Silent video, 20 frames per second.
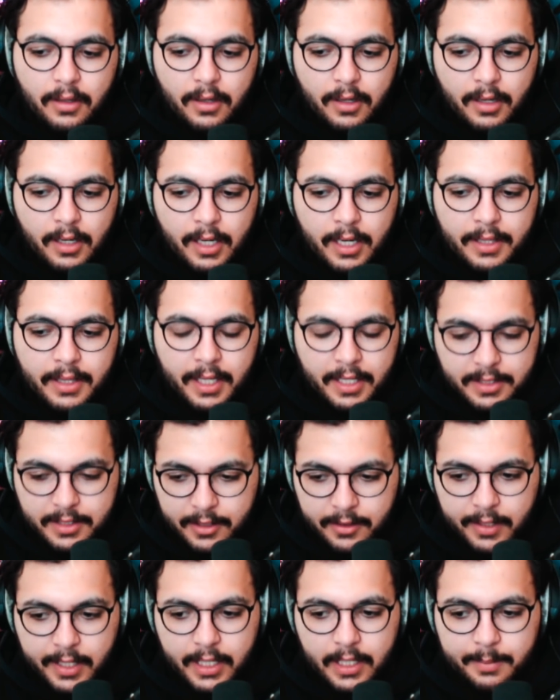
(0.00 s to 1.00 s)
I think it's a
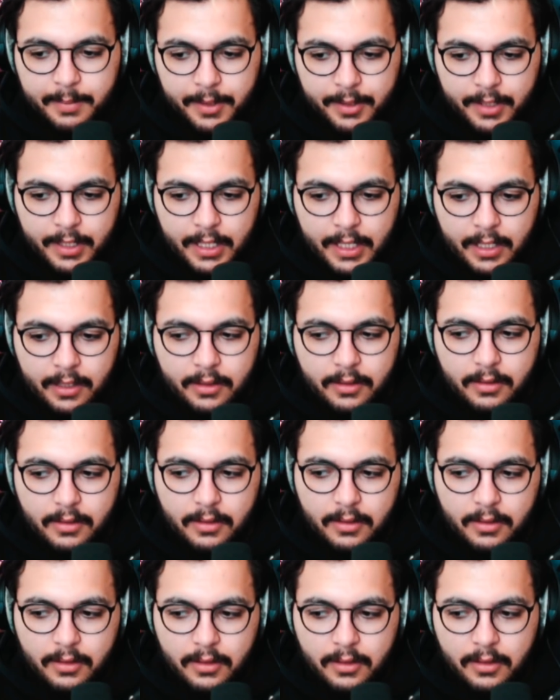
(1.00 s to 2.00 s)
great community.
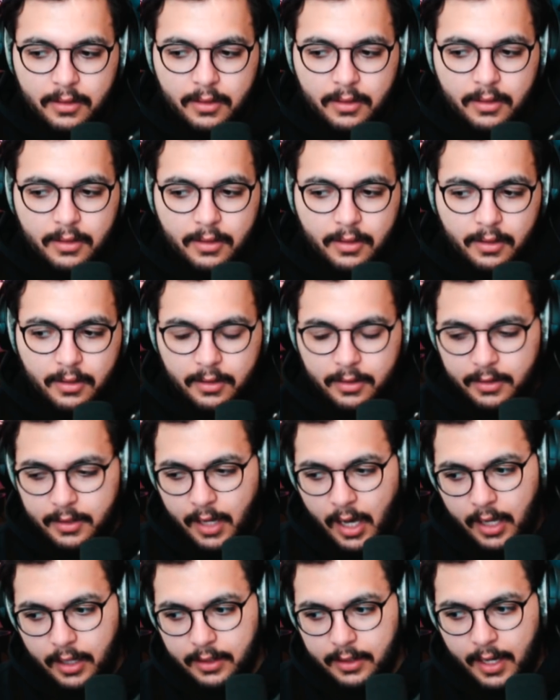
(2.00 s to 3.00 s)
You're
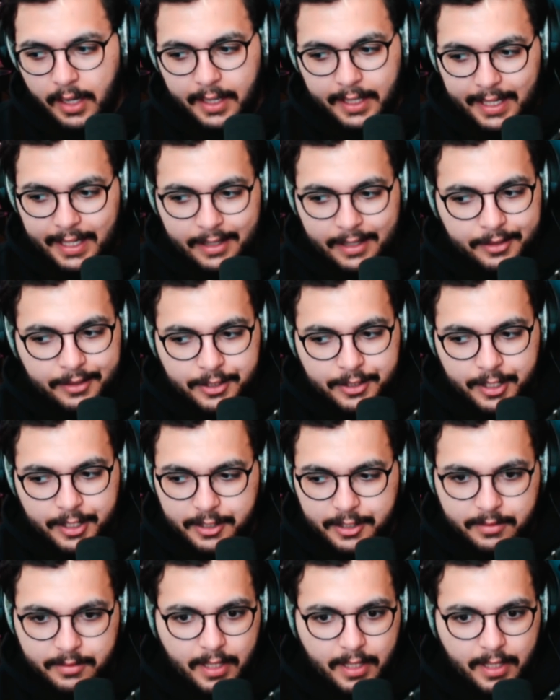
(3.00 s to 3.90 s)
not like I go to church.